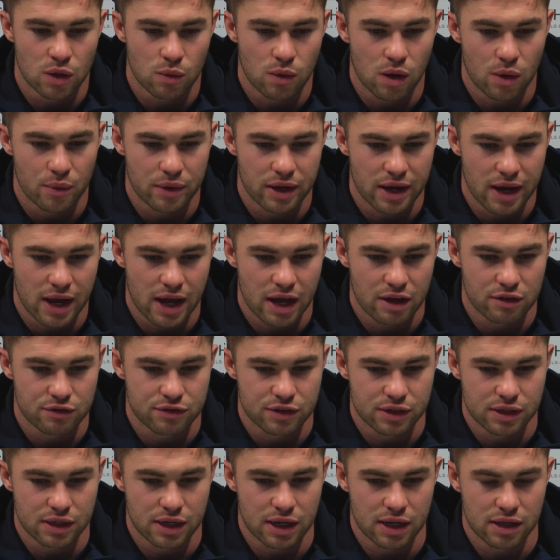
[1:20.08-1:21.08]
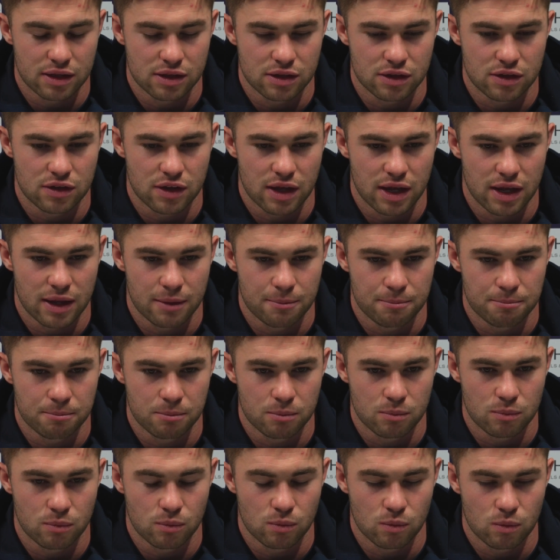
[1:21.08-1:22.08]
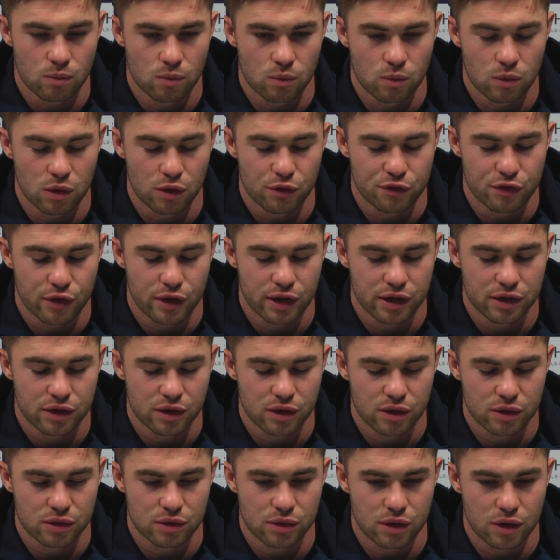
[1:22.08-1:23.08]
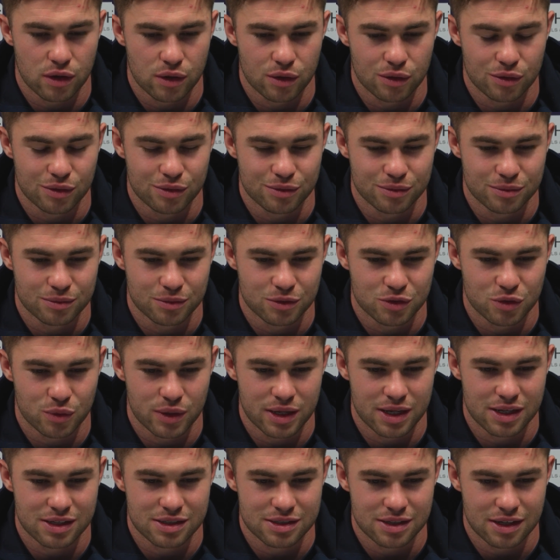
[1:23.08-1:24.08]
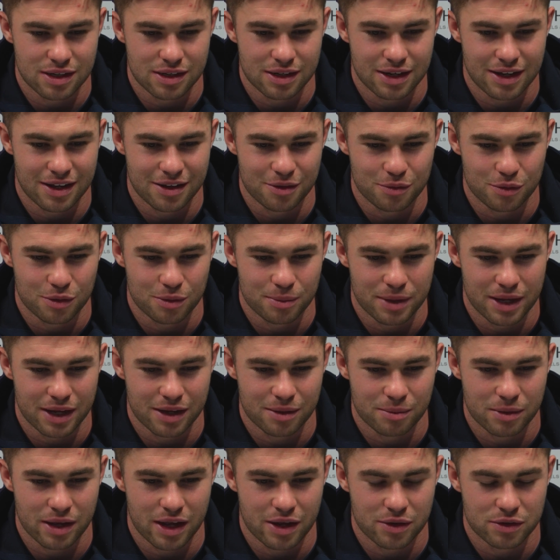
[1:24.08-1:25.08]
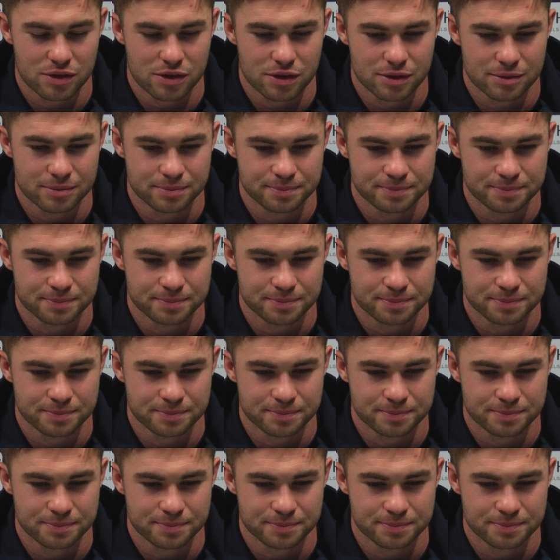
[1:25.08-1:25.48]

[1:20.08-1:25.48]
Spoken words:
what we have, and we'll find our tweaks and we'll make them count.